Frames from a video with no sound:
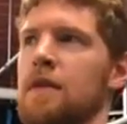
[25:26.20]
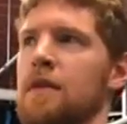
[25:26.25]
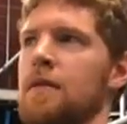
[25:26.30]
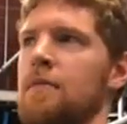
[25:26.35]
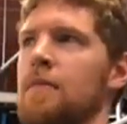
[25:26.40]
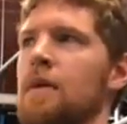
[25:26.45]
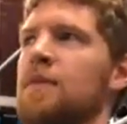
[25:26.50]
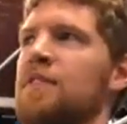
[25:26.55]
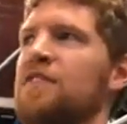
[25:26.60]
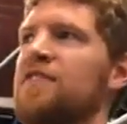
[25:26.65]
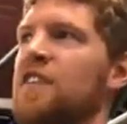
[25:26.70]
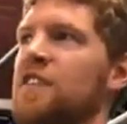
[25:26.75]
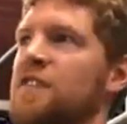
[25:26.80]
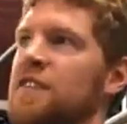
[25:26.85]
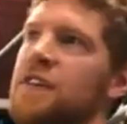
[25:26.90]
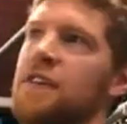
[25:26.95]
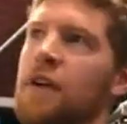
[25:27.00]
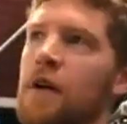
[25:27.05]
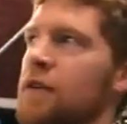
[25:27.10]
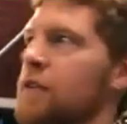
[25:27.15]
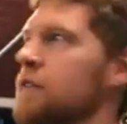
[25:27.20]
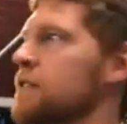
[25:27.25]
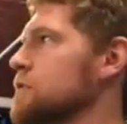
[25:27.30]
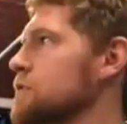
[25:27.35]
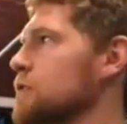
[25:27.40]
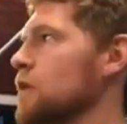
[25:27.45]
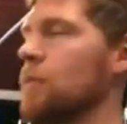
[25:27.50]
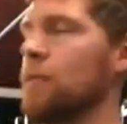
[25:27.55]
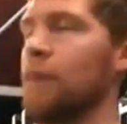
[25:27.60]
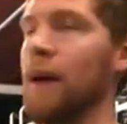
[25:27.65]
maybe 1,500 or
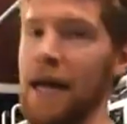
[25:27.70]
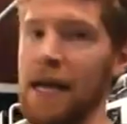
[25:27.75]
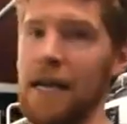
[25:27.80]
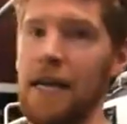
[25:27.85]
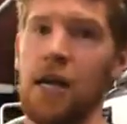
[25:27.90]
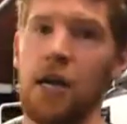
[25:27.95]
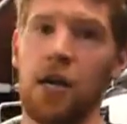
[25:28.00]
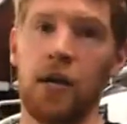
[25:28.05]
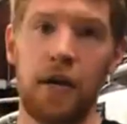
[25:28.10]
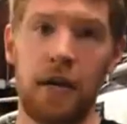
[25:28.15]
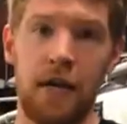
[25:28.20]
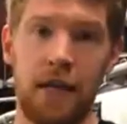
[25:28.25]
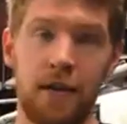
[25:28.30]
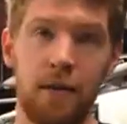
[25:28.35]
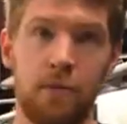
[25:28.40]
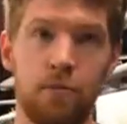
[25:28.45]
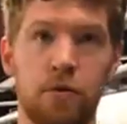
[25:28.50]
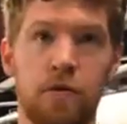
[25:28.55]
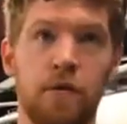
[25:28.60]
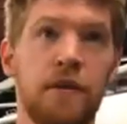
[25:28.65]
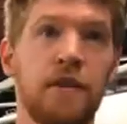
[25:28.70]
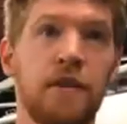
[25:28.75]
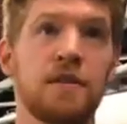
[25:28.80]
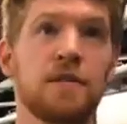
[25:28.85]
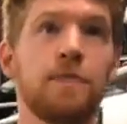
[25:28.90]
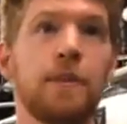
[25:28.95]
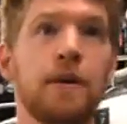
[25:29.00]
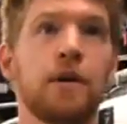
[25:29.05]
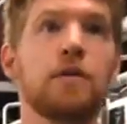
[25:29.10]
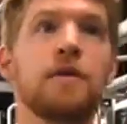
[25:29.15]
so back here in the brewery. This
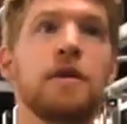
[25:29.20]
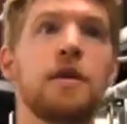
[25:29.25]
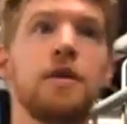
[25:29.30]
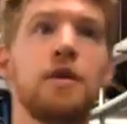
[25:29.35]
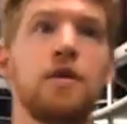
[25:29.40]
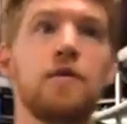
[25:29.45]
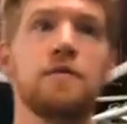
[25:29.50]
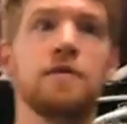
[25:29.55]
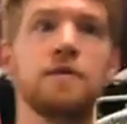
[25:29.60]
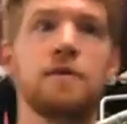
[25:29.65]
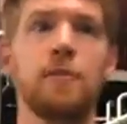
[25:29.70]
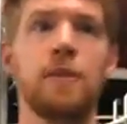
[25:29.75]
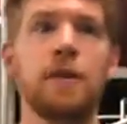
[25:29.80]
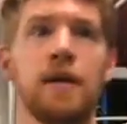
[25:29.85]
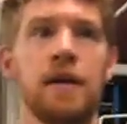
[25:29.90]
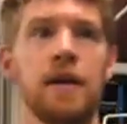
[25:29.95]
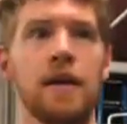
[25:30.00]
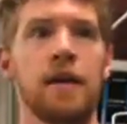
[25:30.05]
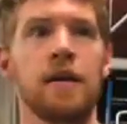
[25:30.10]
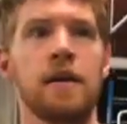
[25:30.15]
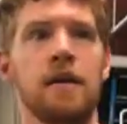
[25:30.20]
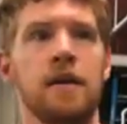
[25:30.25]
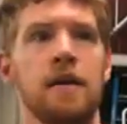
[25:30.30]
building used to be